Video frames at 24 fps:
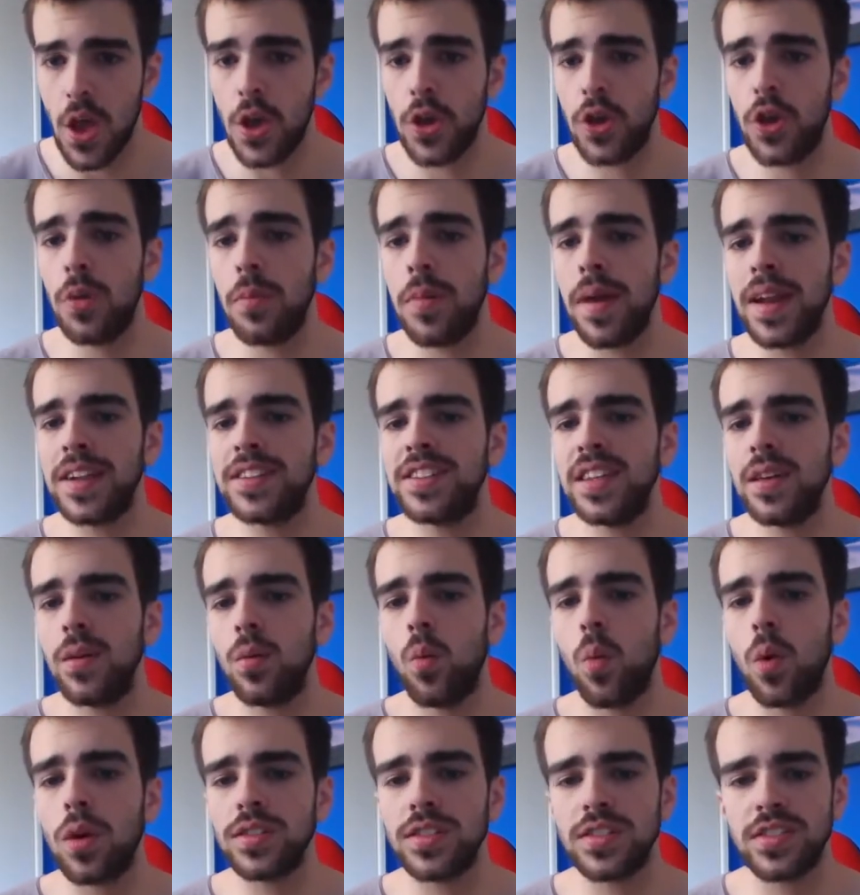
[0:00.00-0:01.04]
Humanity
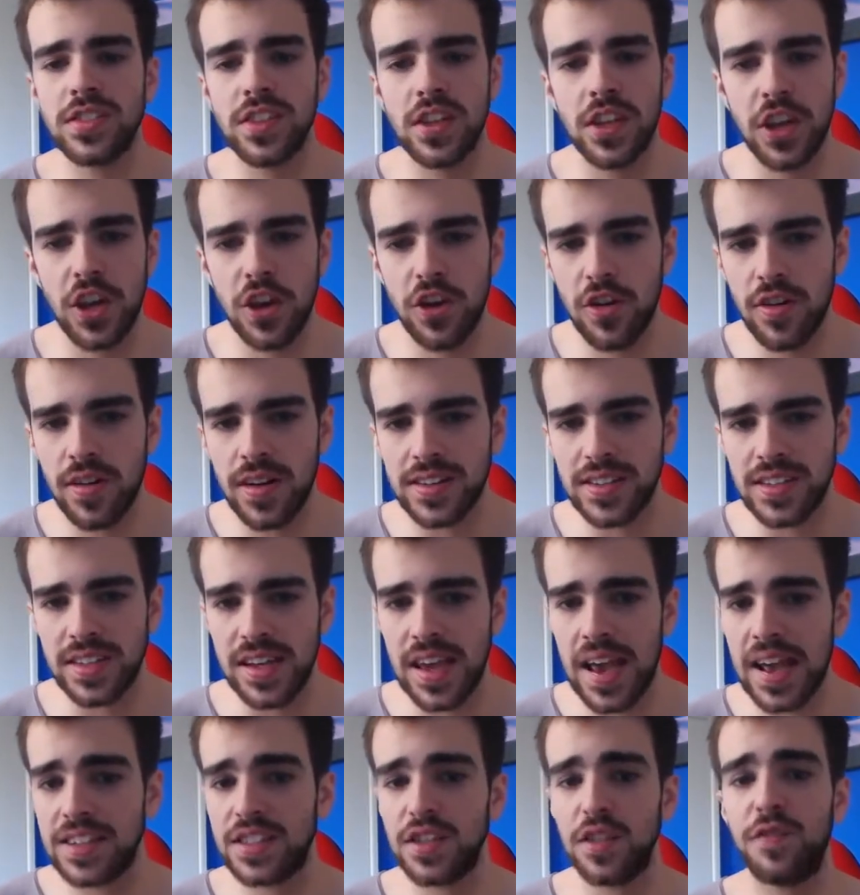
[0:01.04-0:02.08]
wants security and